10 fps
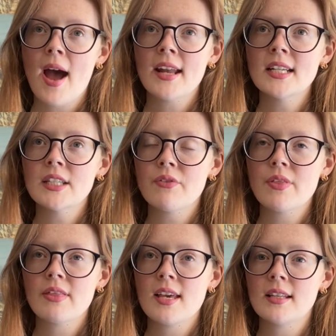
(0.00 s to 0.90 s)
Adding
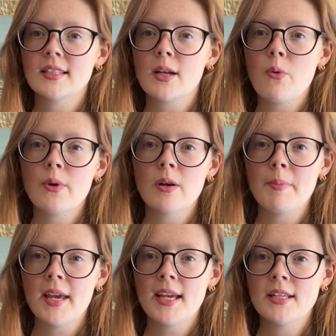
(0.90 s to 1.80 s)
different things like oil
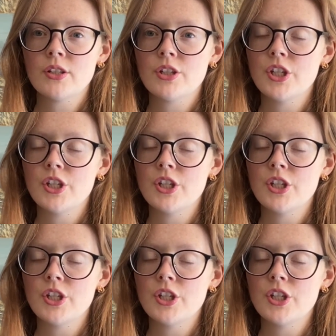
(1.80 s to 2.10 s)
paint to